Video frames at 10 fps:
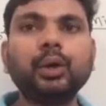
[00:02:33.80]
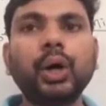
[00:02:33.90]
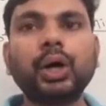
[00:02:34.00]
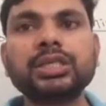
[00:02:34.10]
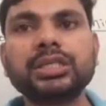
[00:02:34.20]

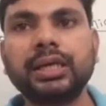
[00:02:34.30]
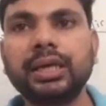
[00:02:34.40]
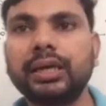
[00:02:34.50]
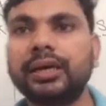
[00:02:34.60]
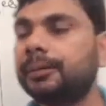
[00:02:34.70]
got
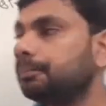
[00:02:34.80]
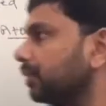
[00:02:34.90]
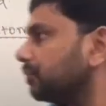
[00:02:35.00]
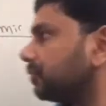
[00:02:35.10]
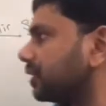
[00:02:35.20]

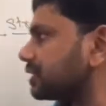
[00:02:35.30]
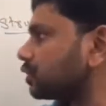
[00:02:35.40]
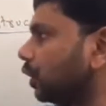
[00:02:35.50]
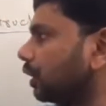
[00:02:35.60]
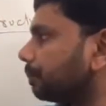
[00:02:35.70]
here
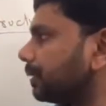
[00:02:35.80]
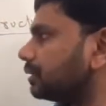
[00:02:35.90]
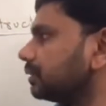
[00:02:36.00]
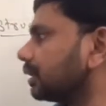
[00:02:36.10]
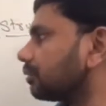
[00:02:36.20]
first
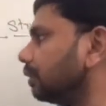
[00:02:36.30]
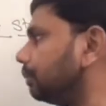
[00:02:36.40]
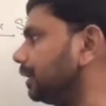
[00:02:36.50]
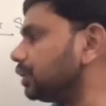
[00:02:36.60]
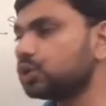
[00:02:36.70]
orbit there will
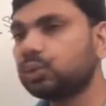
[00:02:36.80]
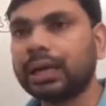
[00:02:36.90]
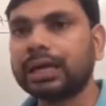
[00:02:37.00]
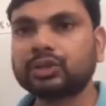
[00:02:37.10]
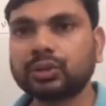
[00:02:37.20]
be 2
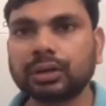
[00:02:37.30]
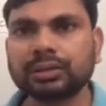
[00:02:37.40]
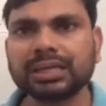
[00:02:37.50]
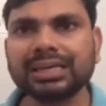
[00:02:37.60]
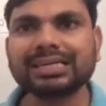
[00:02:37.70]

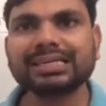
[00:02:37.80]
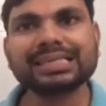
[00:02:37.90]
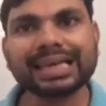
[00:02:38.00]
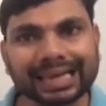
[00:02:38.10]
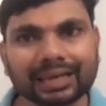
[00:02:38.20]
electron,
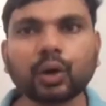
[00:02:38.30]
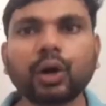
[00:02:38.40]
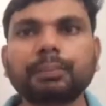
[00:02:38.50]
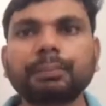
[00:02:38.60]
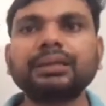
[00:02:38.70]
second
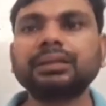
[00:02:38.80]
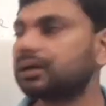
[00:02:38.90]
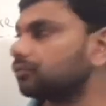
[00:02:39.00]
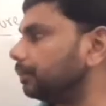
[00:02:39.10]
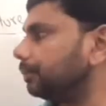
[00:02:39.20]
orbit
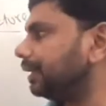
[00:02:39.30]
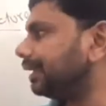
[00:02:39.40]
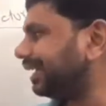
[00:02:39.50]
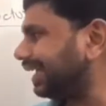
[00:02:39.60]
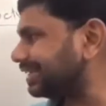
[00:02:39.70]
there will
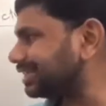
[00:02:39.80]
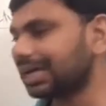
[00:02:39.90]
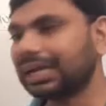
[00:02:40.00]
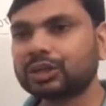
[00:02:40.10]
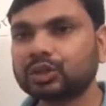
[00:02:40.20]
be 8
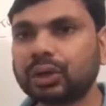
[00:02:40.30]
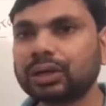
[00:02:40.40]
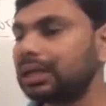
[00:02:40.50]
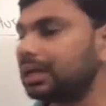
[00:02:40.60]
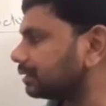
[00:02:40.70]

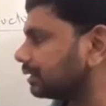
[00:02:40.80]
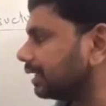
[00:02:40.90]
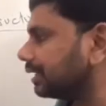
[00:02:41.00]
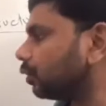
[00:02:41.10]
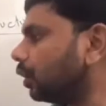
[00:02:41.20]
electron,
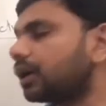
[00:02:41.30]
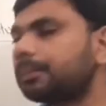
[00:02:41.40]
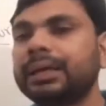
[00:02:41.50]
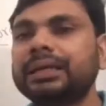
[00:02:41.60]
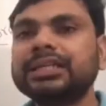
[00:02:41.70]
third
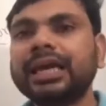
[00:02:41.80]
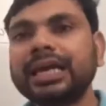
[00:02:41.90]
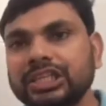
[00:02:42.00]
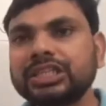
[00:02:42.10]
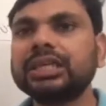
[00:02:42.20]
orbit
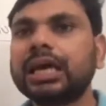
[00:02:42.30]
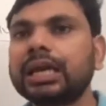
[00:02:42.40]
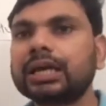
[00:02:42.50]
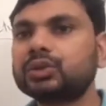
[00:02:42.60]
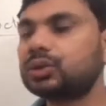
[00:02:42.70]
18
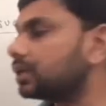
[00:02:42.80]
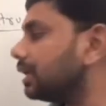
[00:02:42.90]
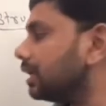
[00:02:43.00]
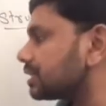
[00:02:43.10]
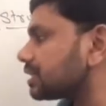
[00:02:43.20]
electron.
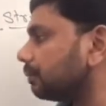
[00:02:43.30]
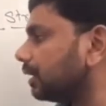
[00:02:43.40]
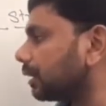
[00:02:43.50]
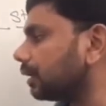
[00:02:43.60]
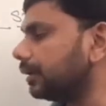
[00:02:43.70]

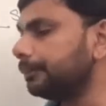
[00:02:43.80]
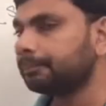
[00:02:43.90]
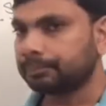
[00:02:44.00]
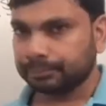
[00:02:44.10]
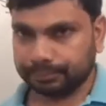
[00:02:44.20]

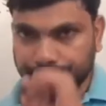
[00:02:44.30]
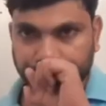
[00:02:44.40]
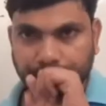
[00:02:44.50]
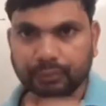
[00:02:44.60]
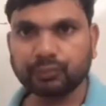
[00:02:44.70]
Similarly
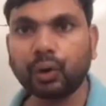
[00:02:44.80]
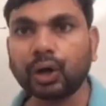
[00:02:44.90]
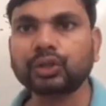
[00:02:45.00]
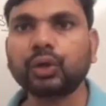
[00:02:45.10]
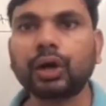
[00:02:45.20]
fourth
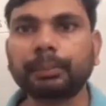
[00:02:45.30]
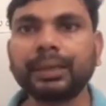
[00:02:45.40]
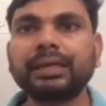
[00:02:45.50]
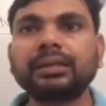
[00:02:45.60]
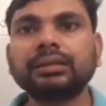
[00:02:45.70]

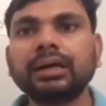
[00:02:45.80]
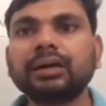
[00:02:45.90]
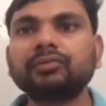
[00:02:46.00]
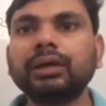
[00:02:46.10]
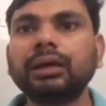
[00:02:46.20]
orbit there
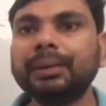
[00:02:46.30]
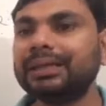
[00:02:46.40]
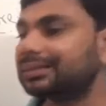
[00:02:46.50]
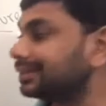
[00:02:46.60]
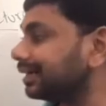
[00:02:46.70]
will
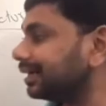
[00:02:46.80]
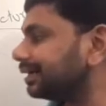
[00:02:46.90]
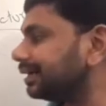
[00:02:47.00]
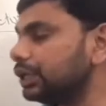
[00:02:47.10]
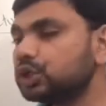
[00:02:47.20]
be
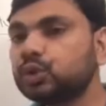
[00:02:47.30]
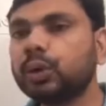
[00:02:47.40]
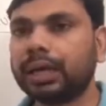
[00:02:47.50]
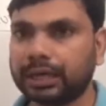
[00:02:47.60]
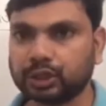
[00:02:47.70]
32
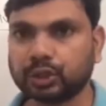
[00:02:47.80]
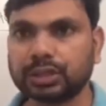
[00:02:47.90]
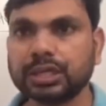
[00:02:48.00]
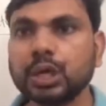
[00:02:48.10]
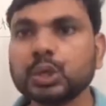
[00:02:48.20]
electron.
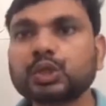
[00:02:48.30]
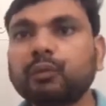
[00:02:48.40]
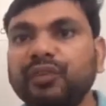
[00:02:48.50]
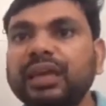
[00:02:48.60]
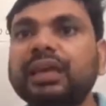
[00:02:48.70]
So
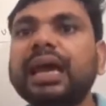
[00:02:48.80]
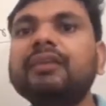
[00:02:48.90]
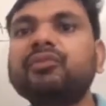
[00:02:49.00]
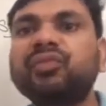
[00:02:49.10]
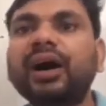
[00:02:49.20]
we
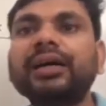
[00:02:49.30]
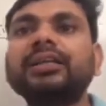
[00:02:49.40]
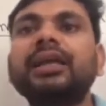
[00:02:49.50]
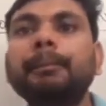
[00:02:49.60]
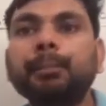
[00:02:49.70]
can find
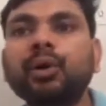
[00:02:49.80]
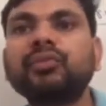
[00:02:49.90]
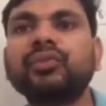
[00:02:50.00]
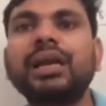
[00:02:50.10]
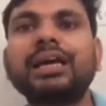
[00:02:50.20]
number
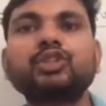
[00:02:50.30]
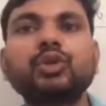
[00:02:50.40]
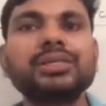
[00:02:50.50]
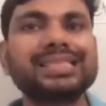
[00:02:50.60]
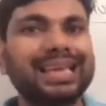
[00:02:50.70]
of
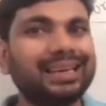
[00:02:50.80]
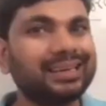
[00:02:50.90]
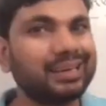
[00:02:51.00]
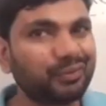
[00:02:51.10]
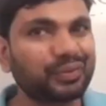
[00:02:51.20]
electrons in
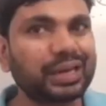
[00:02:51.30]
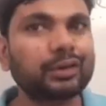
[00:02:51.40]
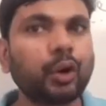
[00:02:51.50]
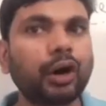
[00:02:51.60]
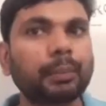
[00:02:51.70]

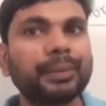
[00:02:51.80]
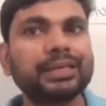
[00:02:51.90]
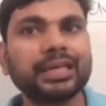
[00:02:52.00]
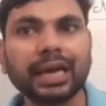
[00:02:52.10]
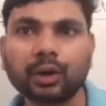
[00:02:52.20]
different
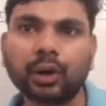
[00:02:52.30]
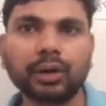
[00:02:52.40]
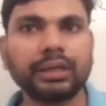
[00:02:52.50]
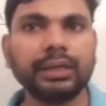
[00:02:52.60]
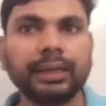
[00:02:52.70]
orbit
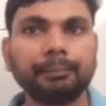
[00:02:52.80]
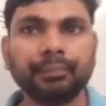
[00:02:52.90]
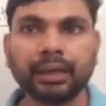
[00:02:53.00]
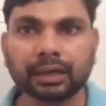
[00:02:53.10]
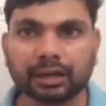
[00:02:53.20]
accordingly.
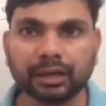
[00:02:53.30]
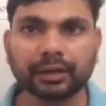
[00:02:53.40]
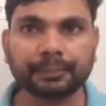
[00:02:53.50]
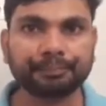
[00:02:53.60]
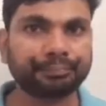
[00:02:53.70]

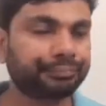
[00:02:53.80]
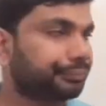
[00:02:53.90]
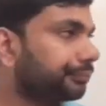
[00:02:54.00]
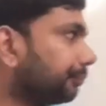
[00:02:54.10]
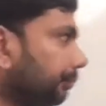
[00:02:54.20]
Clear?
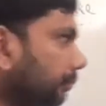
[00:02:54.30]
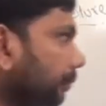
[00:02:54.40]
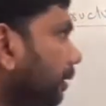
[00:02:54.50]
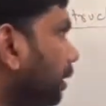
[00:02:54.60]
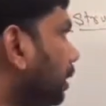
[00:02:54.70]

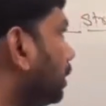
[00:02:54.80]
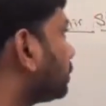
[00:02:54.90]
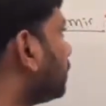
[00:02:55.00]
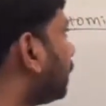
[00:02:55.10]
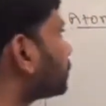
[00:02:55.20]

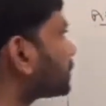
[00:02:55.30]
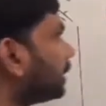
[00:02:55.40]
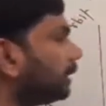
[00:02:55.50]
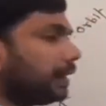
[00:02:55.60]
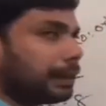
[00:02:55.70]
Now
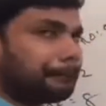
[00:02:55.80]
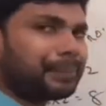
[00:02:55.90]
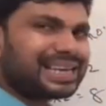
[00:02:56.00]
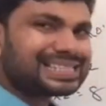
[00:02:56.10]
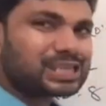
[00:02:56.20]
see here,
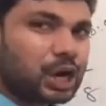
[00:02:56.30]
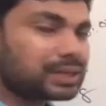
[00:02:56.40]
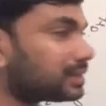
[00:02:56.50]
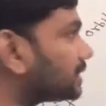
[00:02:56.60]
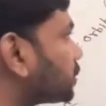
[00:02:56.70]
based
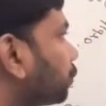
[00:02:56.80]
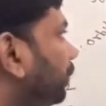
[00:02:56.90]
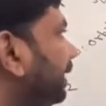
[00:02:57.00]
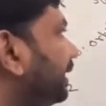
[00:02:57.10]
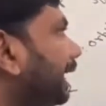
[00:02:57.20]
on this
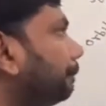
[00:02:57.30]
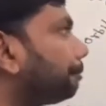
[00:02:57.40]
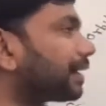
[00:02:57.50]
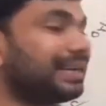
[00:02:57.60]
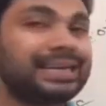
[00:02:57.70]
we can
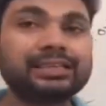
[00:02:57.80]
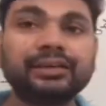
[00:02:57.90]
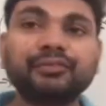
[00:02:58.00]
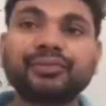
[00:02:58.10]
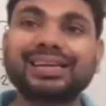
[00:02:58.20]
predict
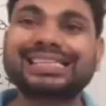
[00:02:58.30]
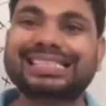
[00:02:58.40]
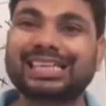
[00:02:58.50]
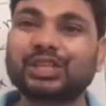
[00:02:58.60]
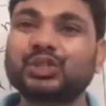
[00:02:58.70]
different
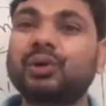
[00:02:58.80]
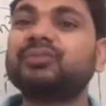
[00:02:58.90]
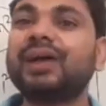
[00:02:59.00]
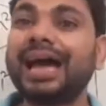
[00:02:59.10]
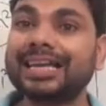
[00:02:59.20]
structure
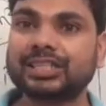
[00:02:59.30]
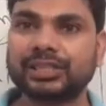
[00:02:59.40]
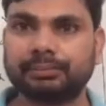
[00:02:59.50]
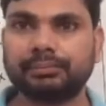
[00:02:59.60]
of atom.